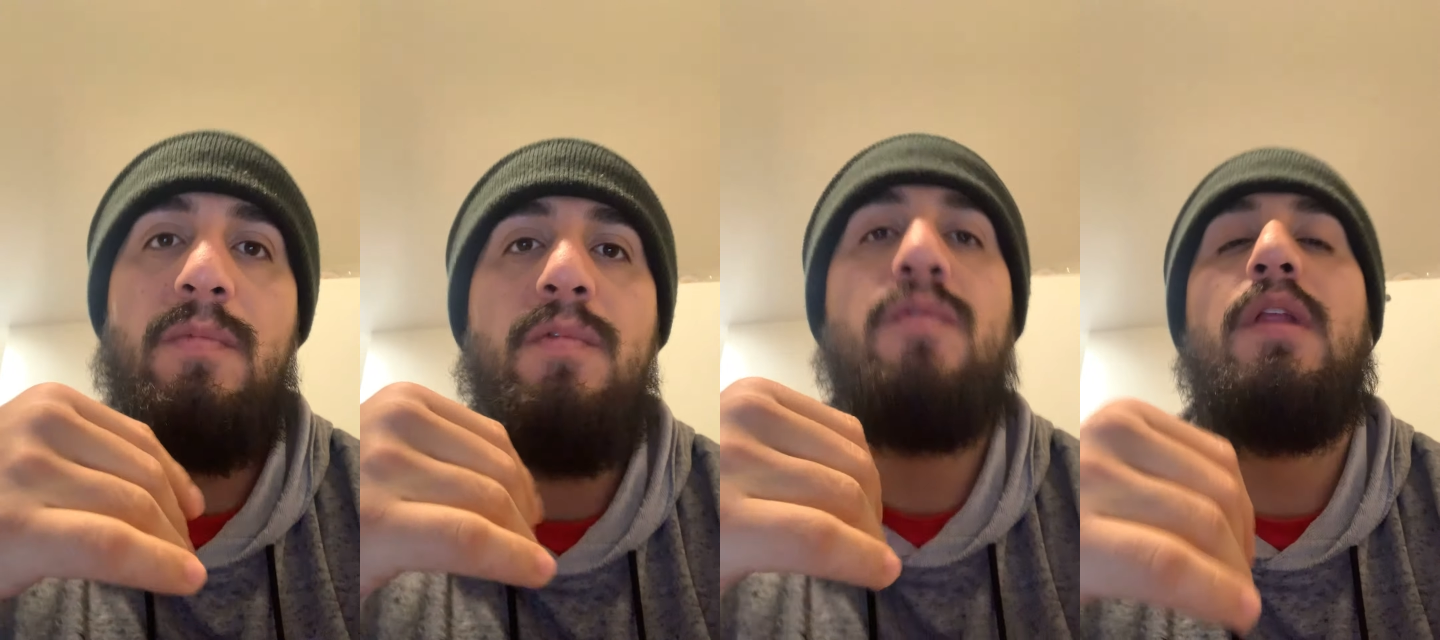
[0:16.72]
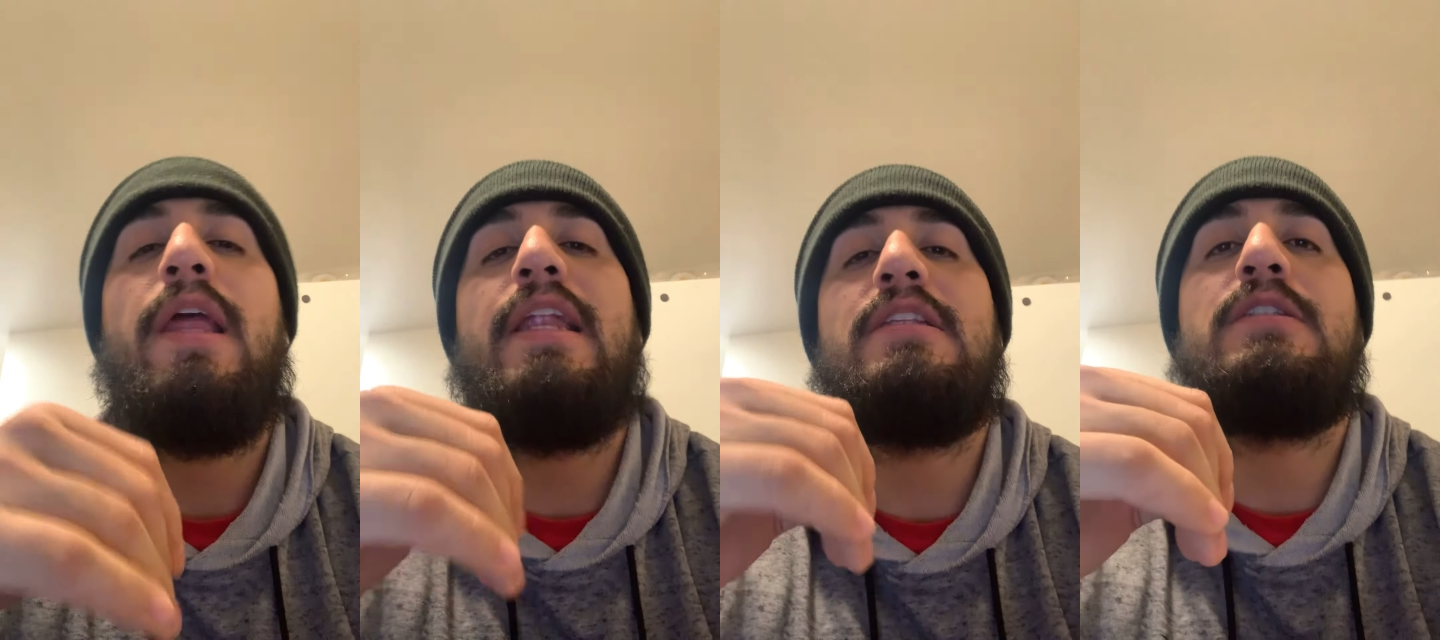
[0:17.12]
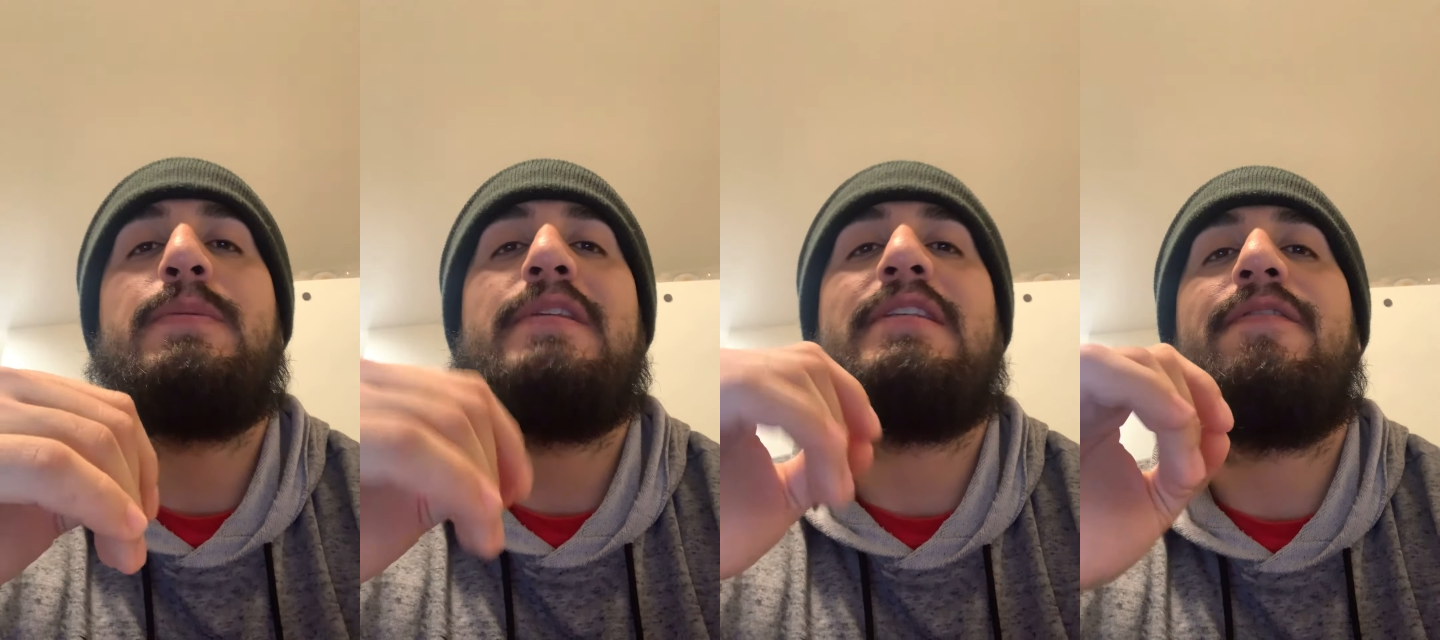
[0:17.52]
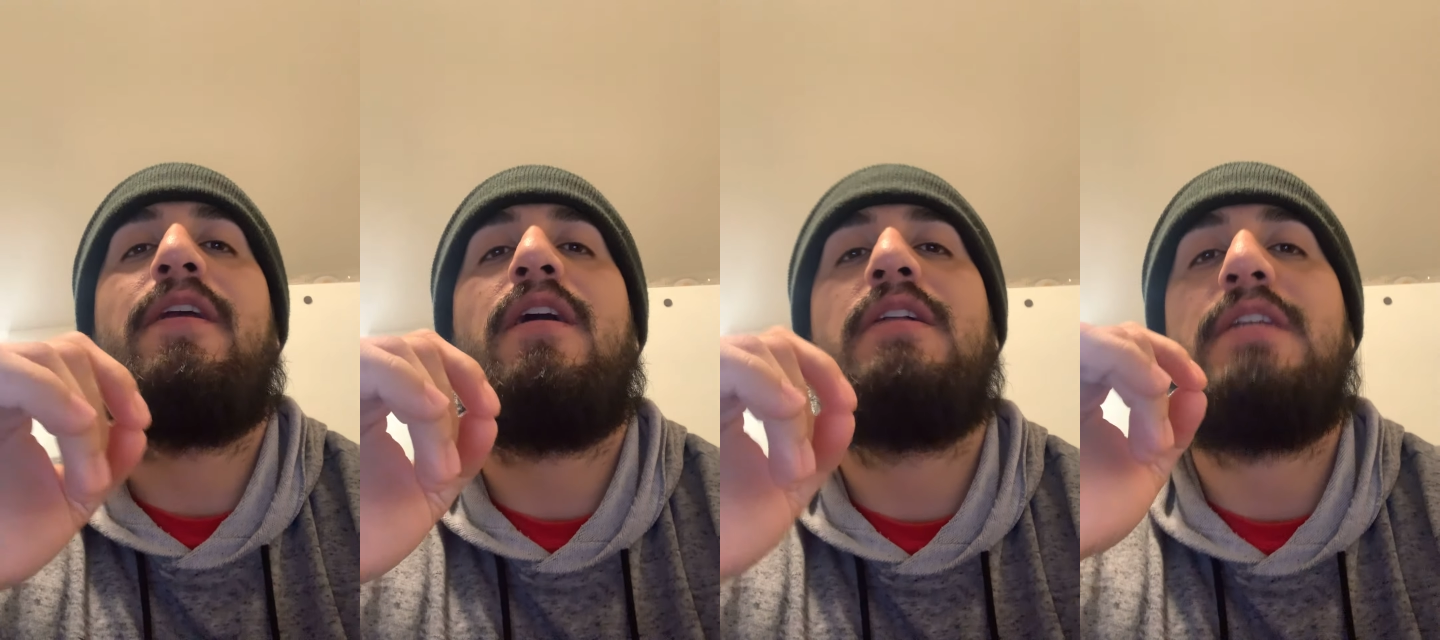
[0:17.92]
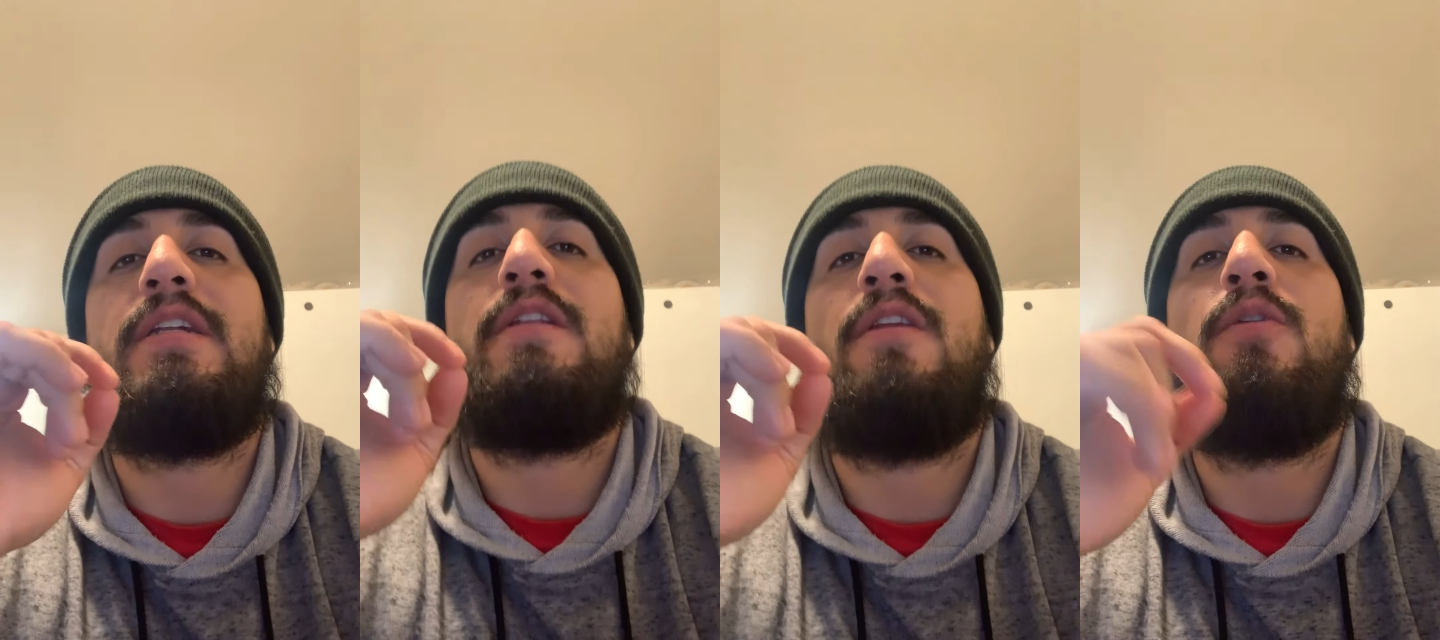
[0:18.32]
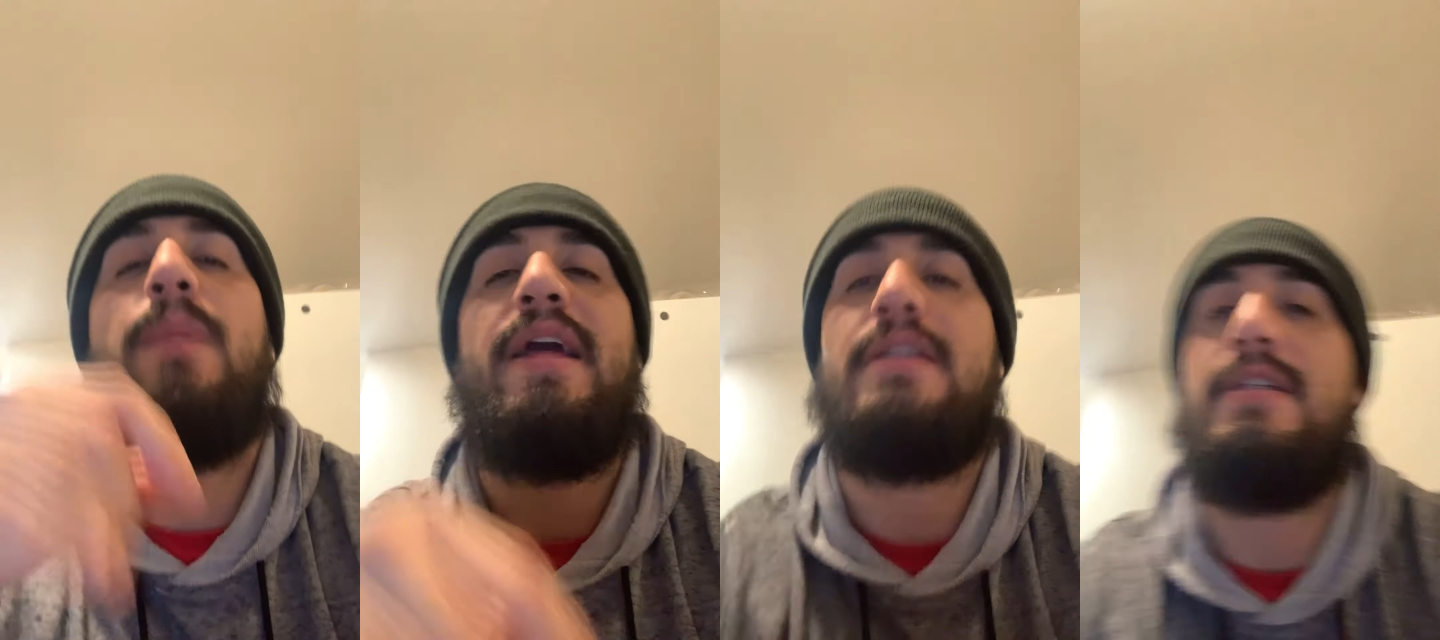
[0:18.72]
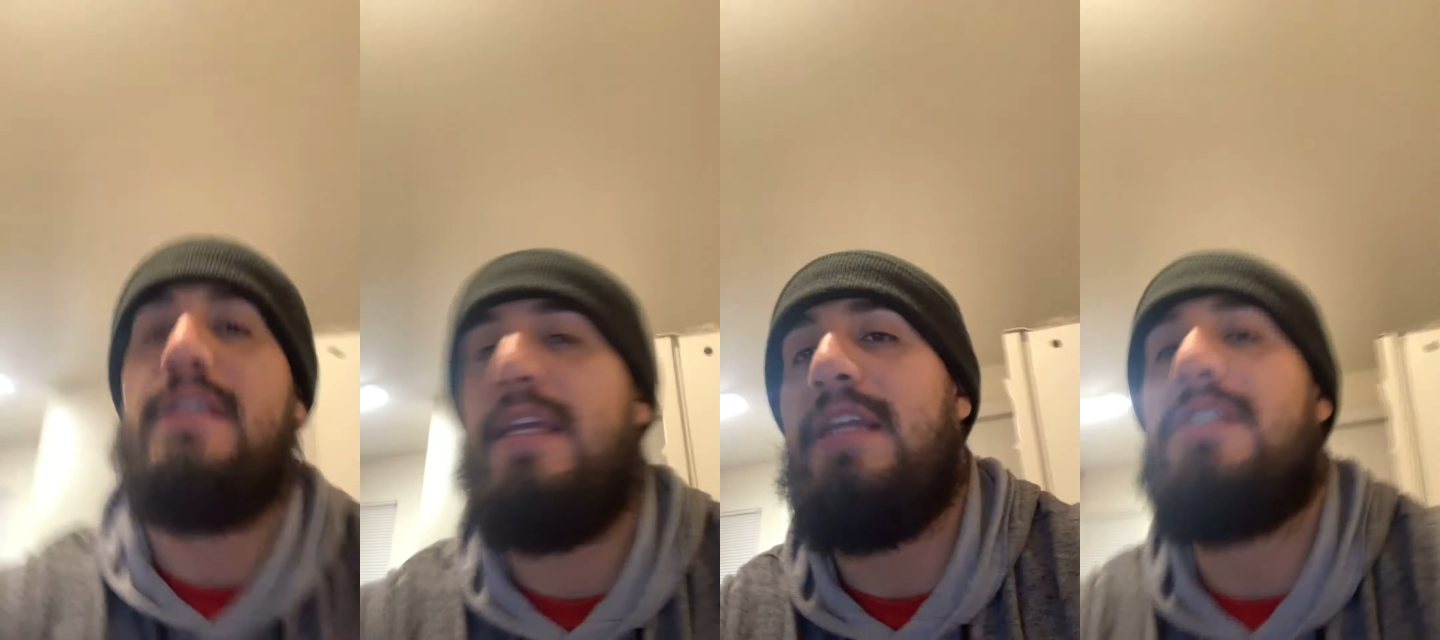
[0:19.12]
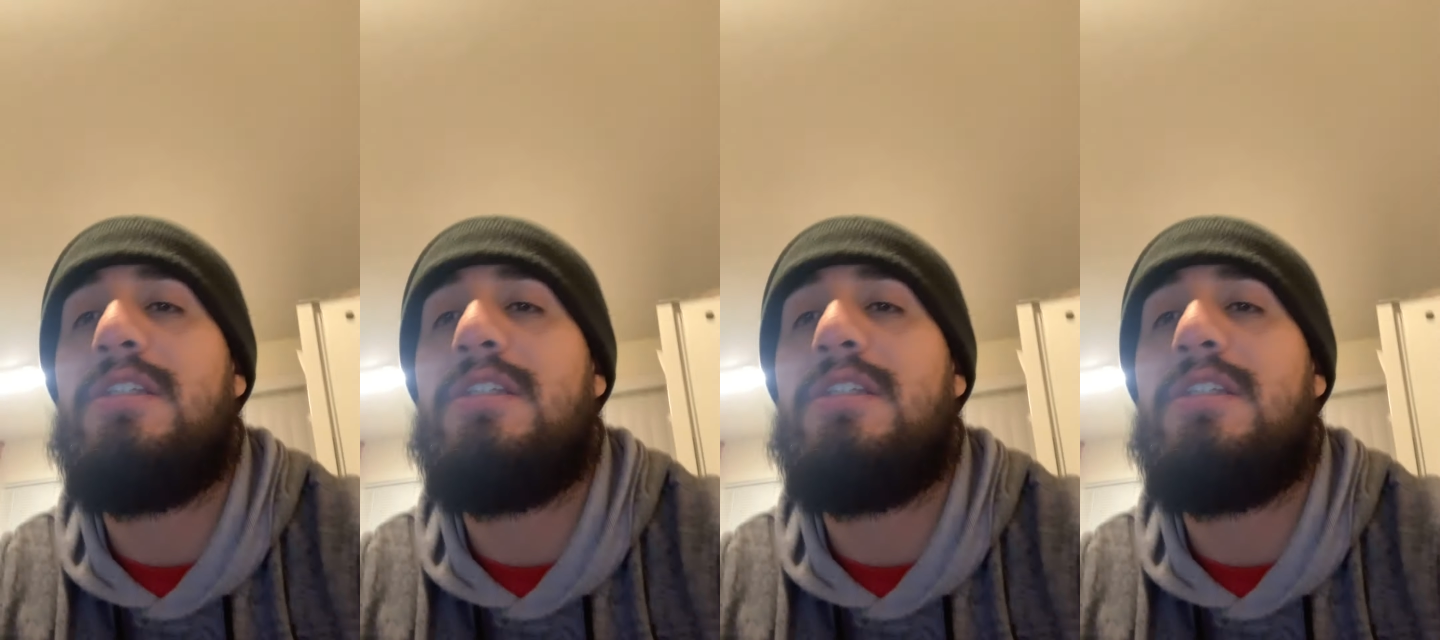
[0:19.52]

related to specific content you plan to teach,